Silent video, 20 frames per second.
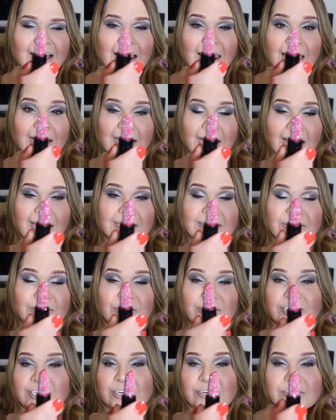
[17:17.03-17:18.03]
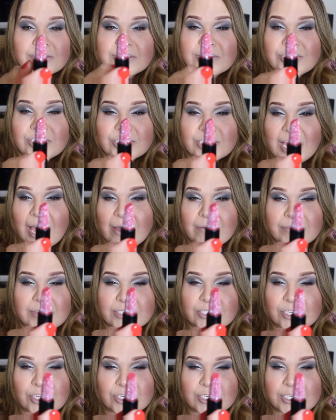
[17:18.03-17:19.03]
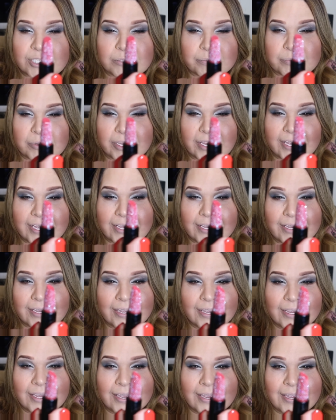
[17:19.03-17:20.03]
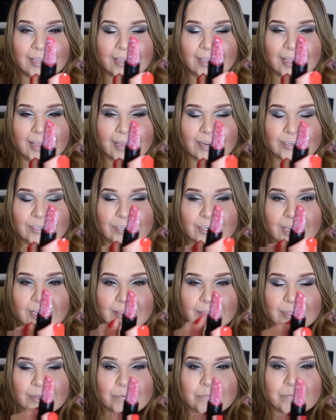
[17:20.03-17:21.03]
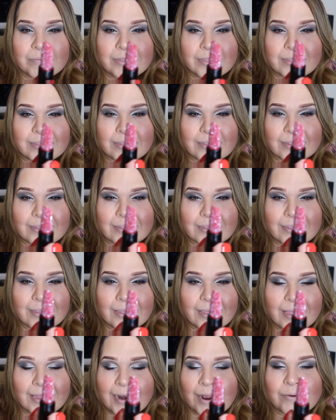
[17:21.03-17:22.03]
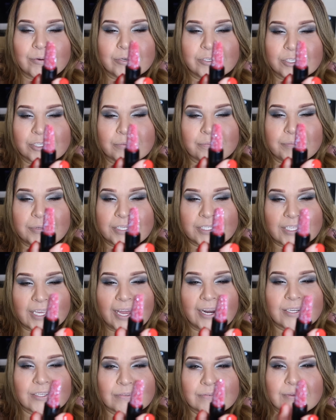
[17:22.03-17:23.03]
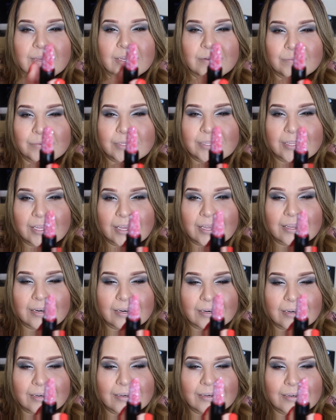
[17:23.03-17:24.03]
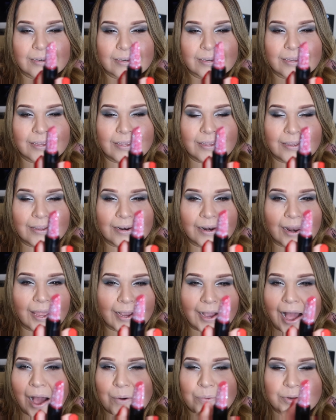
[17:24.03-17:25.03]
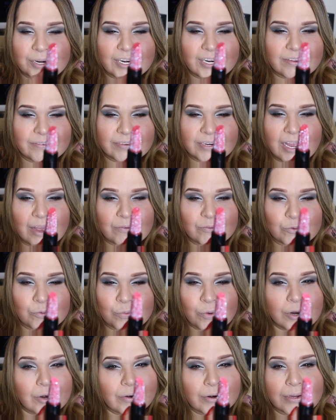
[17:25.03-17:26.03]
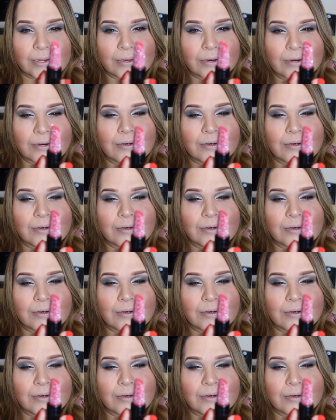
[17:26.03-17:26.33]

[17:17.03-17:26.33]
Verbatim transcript: Like I could literally just have these on display and look at them and I would just be satisfied with that. Like I wouldn't even have to wear it.